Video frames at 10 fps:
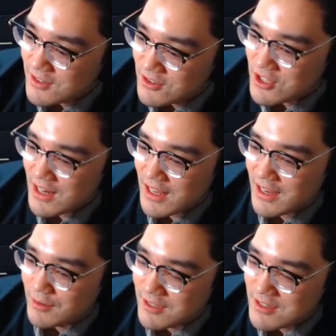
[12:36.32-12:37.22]
Jet
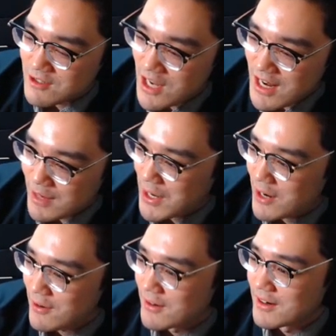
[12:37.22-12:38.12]
lag. This jet lag
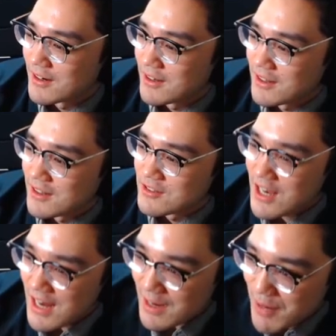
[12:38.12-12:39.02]
power. Jet
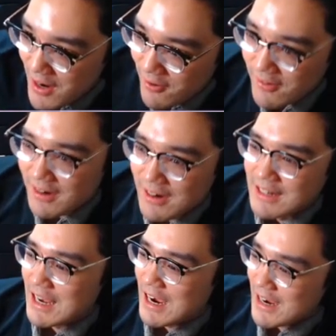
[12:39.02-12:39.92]
lag power.
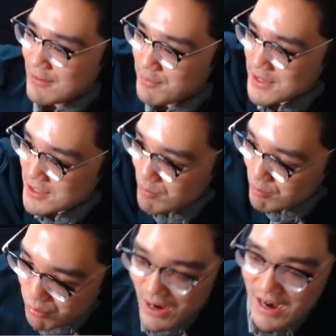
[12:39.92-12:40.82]
I have been
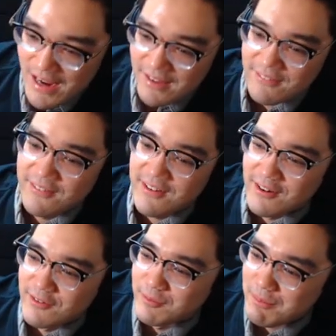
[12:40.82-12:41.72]
deprived
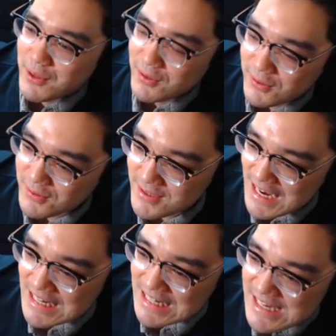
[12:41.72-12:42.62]
of my poles.
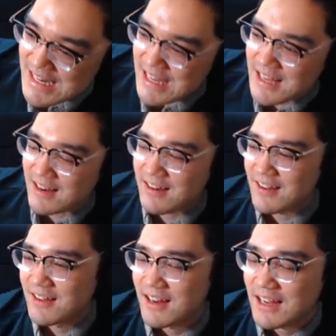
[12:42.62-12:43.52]
I need it.
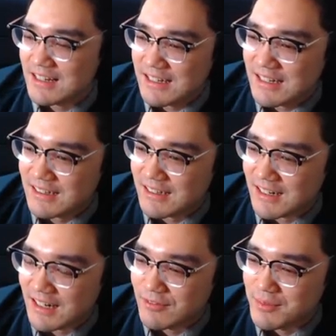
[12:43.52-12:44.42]
I needed it.
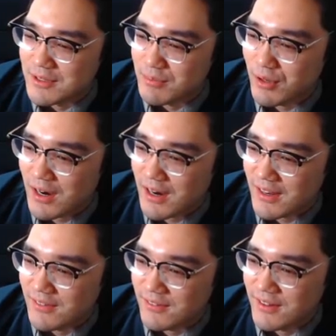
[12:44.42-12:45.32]
I've been
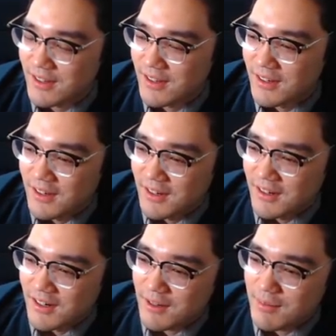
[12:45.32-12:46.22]
deprived.
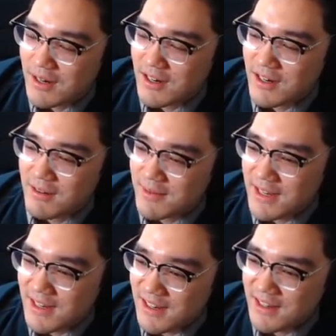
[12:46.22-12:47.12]
Come on,
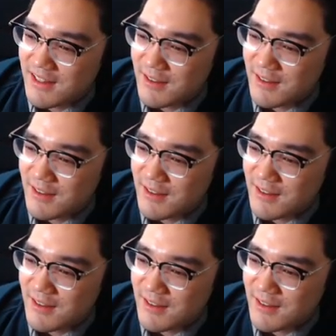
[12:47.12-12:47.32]
man.